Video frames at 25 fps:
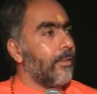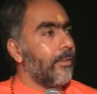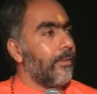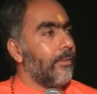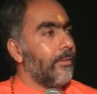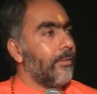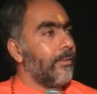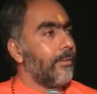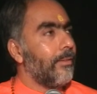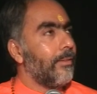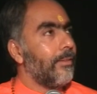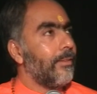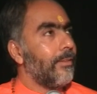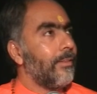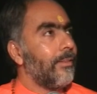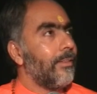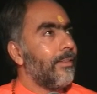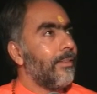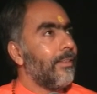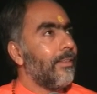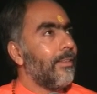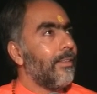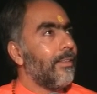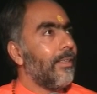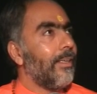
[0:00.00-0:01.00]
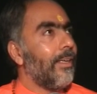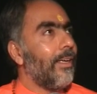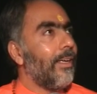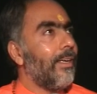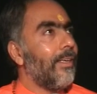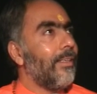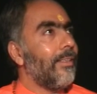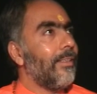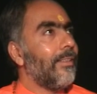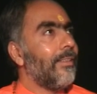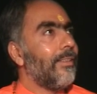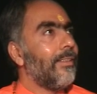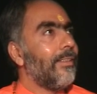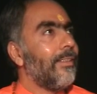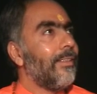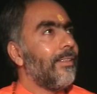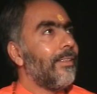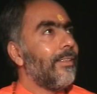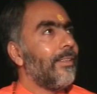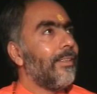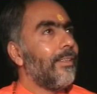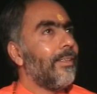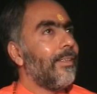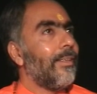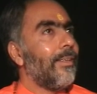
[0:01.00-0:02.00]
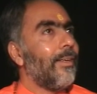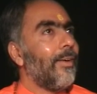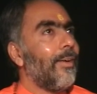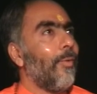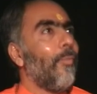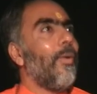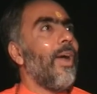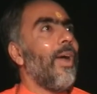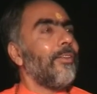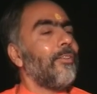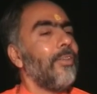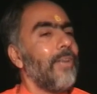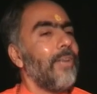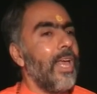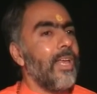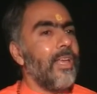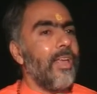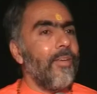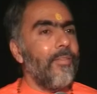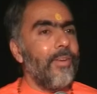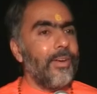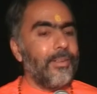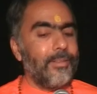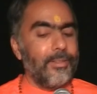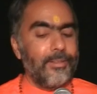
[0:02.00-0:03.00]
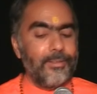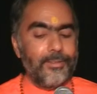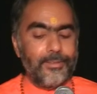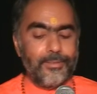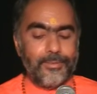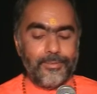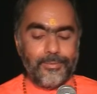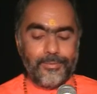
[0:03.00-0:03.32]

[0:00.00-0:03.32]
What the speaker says: Yeah. Why should I give it?